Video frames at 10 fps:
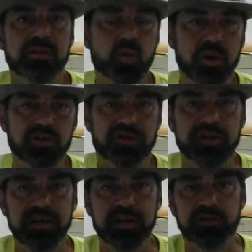water
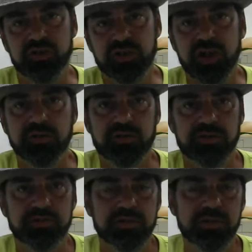seal. It was the
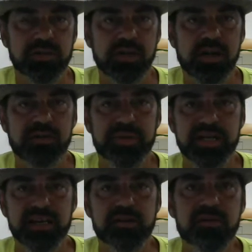go-to. But
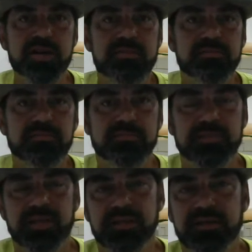you know what?
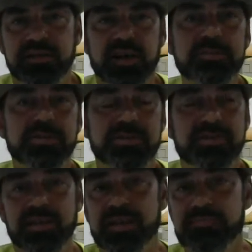
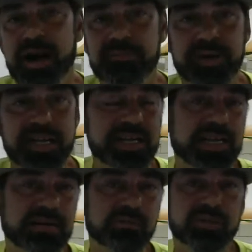Thompson's, in my
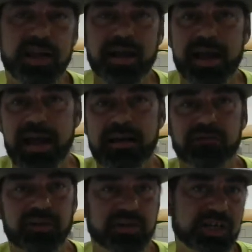opinion, was
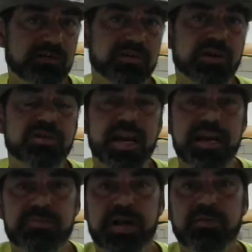average. It was
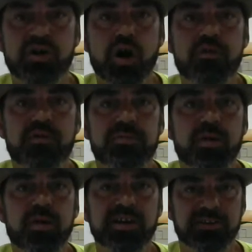okay, but it was
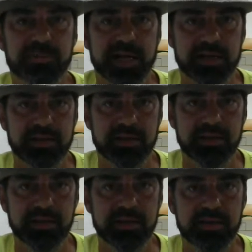overpriced back
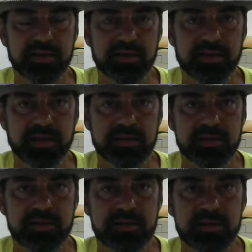then.
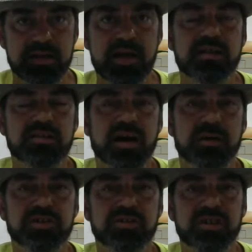
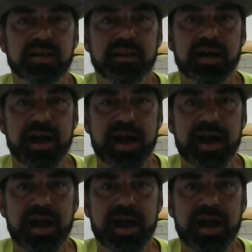Thompson's done a lot of